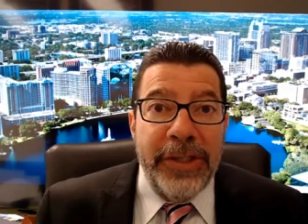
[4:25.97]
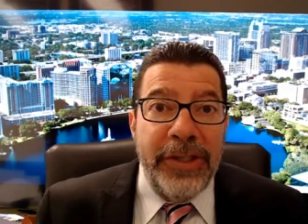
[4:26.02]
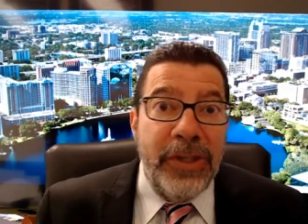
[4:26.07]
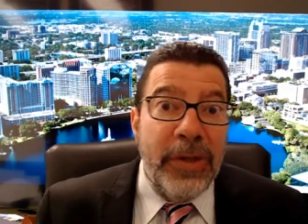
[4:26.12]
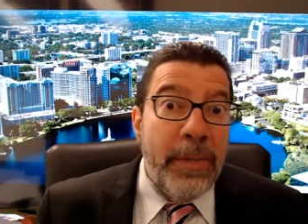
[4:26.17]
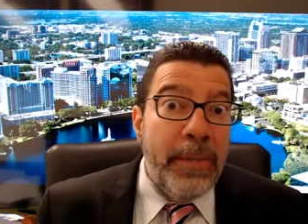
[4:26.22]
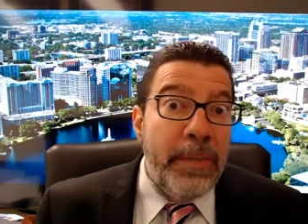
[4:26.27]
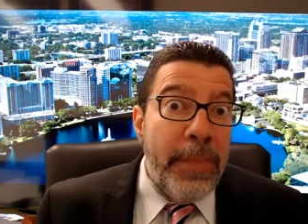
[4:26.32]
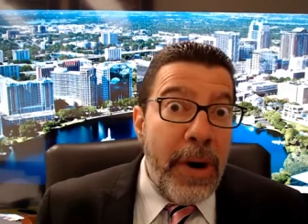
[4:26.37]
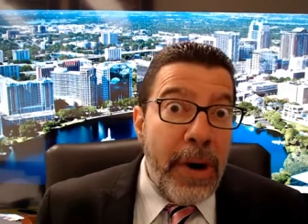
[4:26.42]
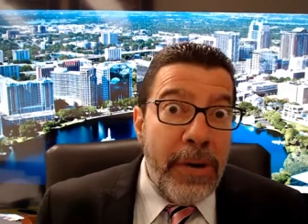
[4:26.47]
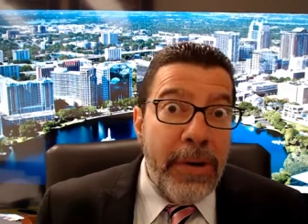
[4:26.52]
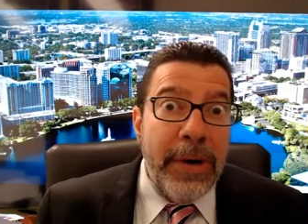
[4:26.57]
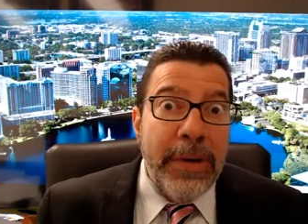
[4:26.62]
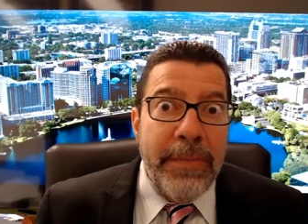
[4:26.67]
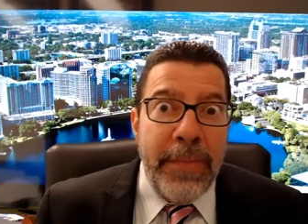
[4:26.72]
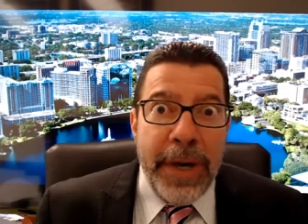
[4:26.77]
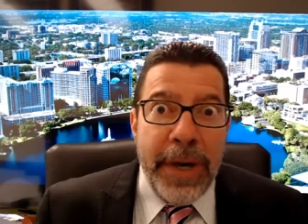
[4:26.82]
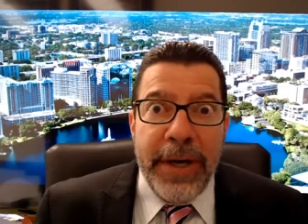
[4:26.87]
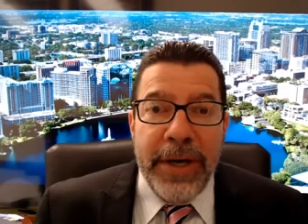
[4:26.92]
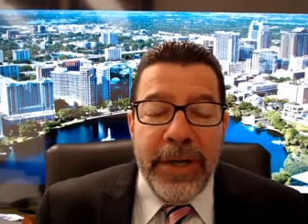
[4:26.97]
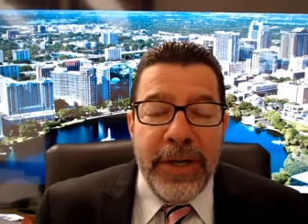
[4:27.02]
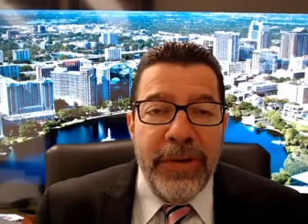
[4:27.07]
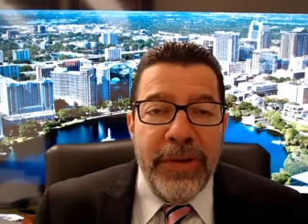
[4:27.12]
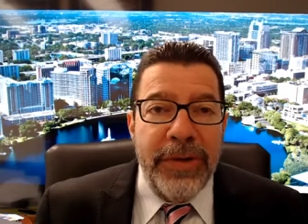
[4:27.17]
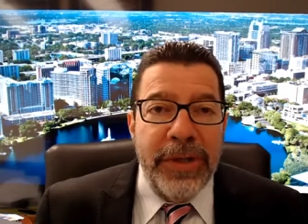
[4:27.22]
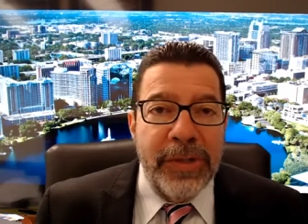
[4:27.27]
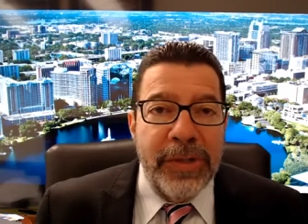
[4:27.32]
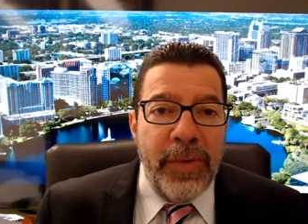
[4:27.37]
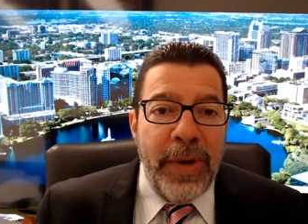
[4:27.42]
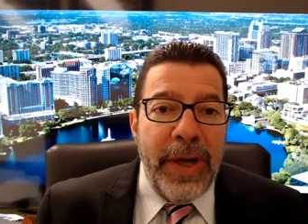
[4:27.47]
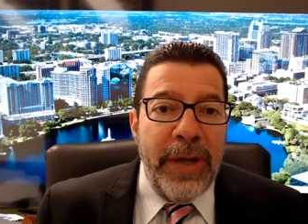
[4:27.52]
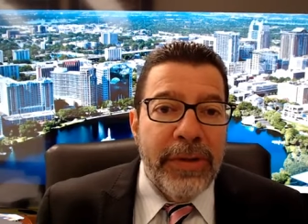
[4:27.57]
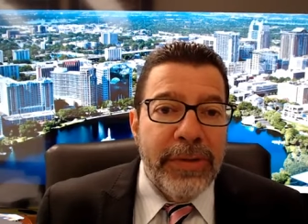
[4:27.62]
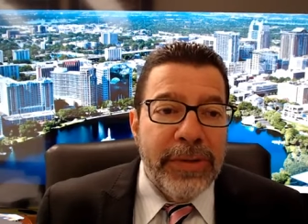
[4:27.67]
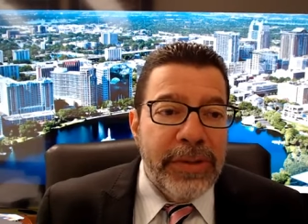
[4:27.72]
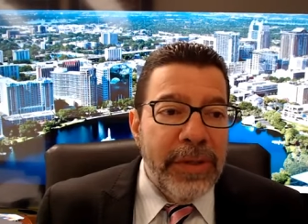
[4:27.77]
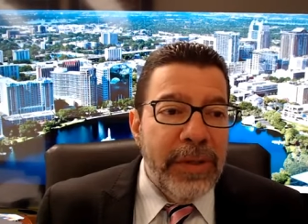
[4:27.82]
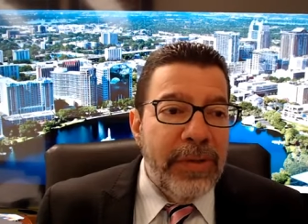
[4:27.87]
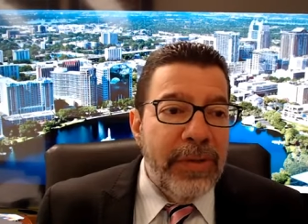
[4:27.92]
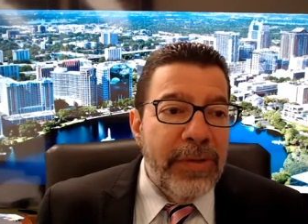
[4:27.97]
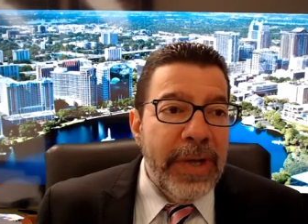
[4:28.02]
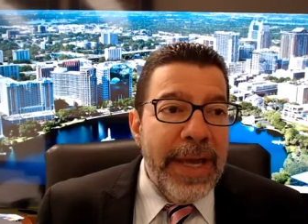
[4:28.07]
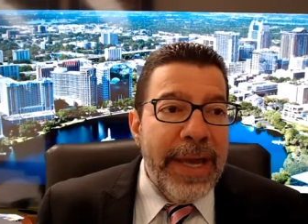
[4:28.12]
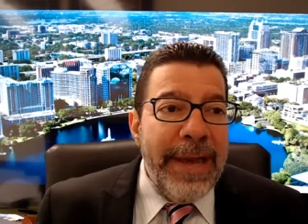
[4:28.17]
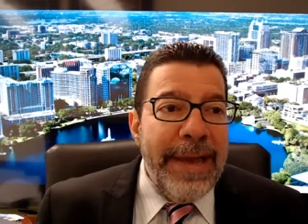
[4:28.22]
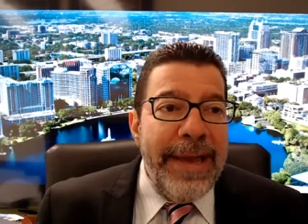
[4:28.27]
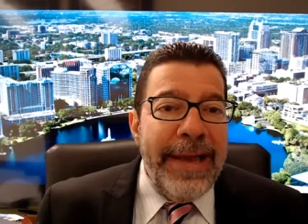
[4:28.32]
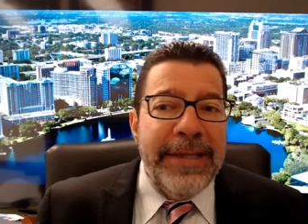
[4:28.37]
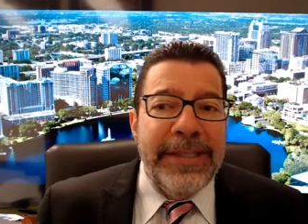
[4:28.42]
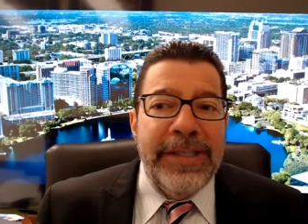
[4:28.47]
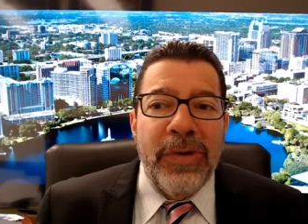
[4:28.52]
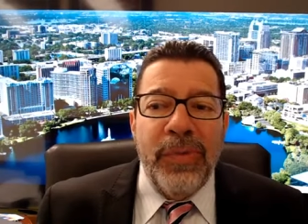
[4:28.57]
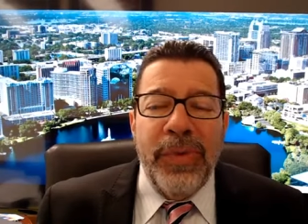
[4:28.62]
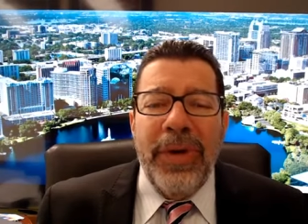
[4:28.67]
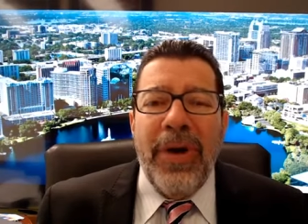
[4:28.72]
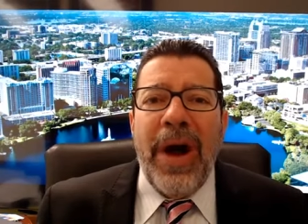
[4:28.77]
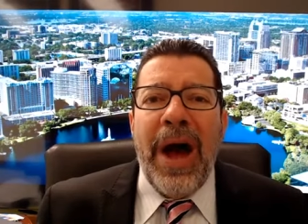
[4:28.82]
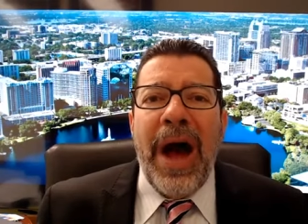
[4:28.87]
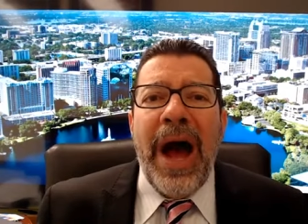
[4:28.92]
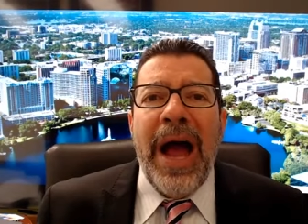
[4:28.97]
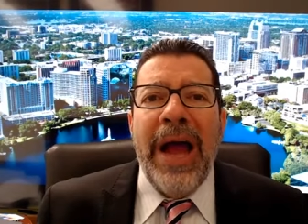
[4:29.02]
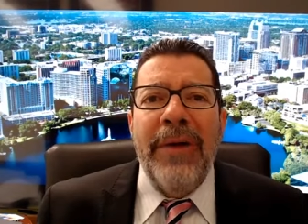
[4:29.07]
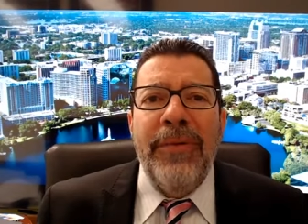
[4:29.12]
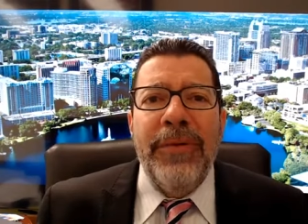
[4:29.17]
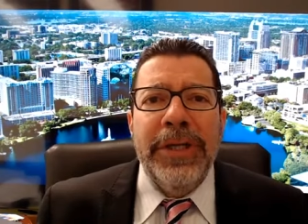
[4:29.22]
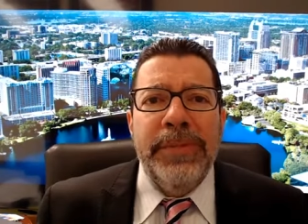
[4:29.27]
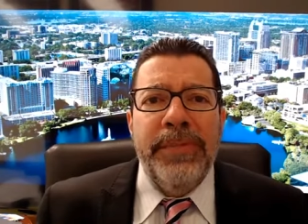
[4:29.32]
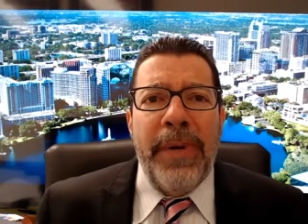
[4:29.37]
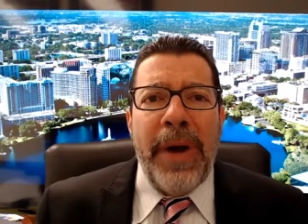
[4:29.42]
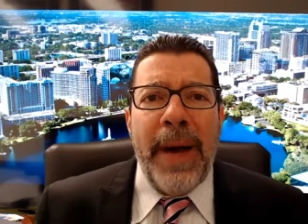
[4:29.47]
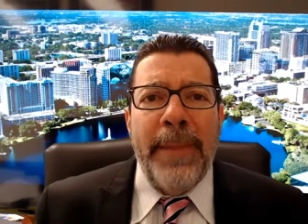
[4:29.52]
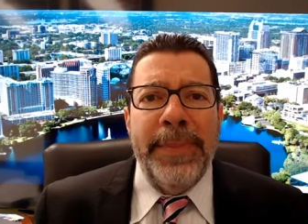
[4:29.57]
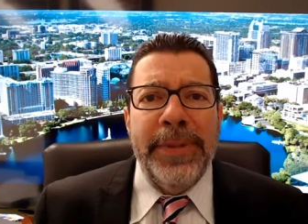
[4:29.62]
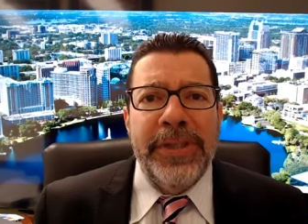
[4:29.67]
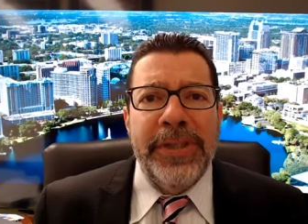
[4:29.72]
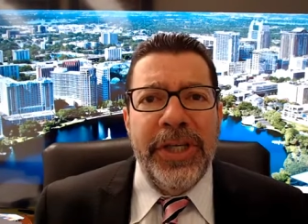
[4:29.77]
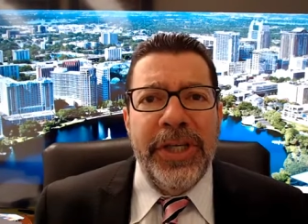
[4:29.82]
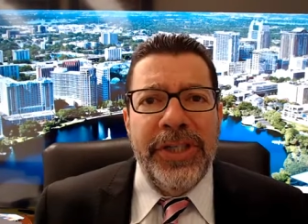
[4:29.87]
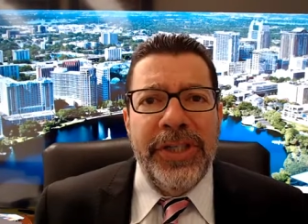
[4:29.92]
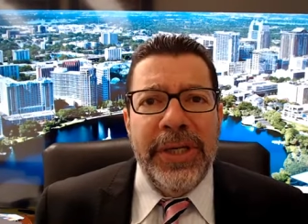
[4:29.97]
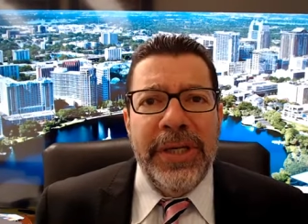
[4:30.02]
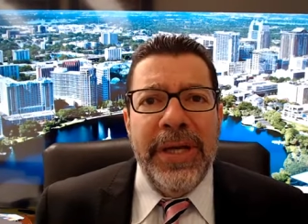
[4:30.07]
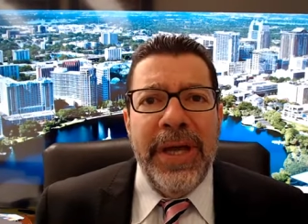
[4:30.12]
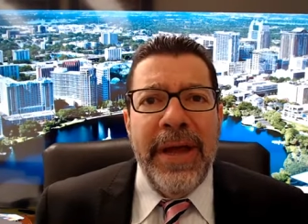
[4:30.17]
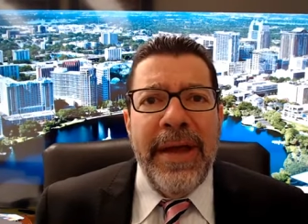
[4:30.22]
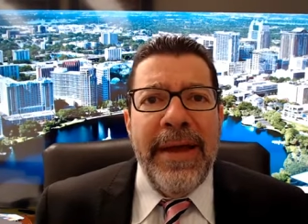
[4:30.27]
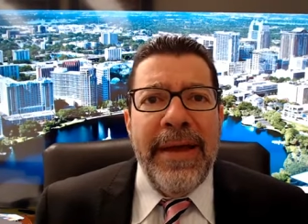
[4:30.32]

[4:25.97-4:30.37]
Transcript: So you're borrowing money to do it as well. So it's a real high risk proposition,